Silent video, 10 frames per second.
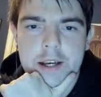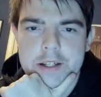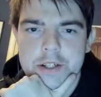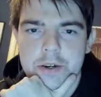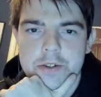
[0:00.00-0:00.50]

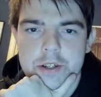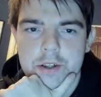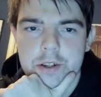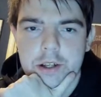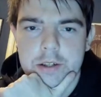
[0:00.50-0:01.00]
Like Chelsea
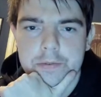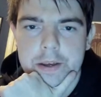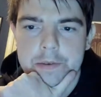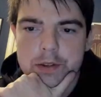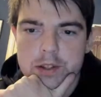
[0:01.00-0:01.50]
look like the
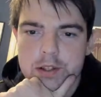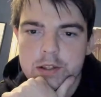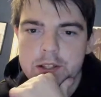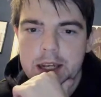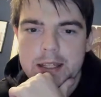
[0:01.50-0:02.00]
favourites because
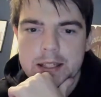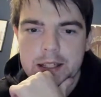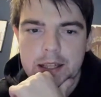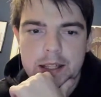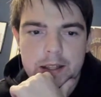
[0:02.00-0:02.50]

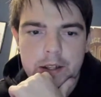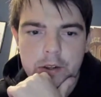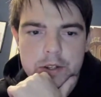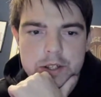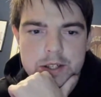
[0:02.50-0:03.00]
tactically they
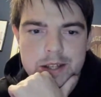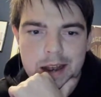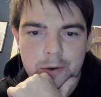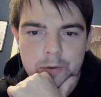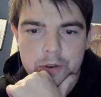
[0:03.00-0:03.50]
look
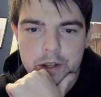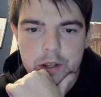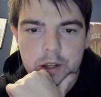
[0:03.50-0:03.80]
sound.